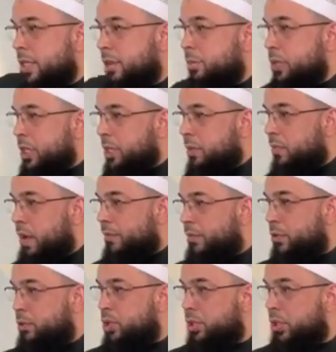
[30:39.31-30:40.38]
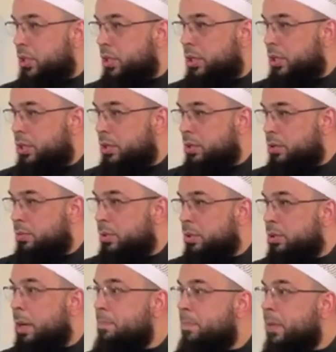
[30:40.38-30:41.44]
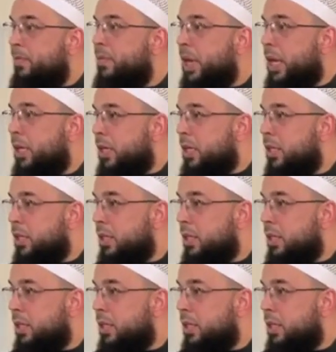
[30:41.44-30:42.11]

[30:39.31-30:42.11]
We seek refuge with Rabbil Falaq.